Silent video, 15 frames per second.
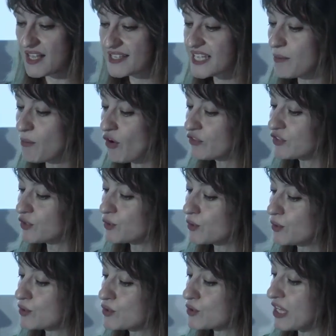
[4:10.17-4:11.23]
Some of the
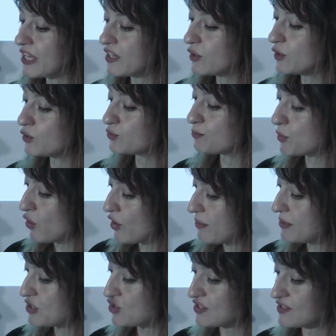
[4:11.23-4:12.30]
rules include
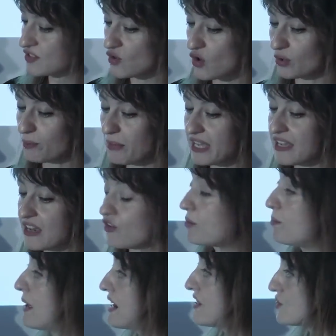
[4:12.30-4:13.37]
prohibitions on making
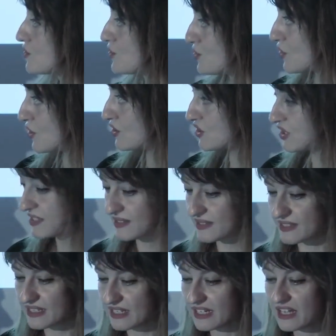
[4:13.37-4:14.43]
repairs to
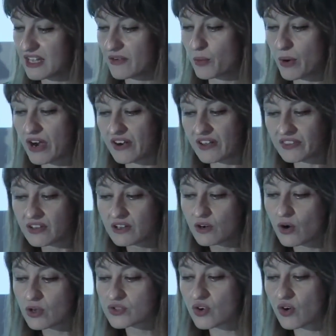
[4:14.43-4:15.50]
churches, wearing the
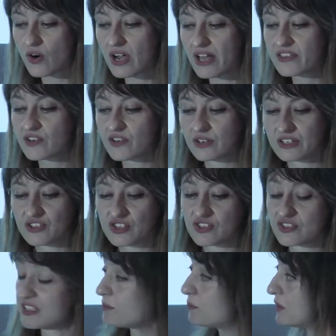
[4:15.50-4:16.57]
cross or other
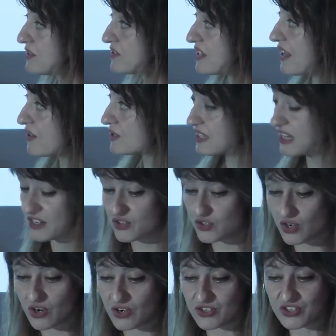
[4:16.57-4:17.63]
religious symbols outside
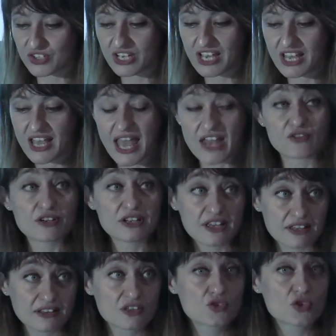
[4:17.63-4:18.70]
church, and
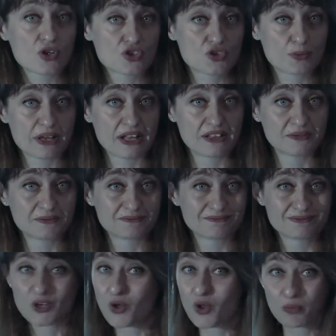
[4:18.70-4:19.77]
ringing the church bell.
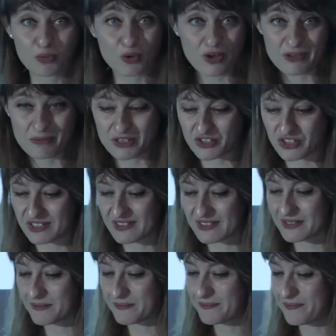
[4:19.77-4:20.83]
All
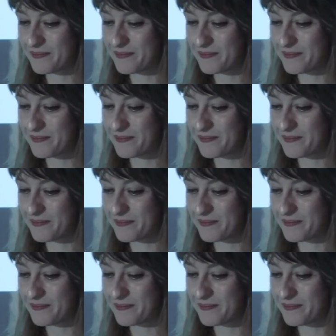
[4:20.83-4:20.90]
prohibitions.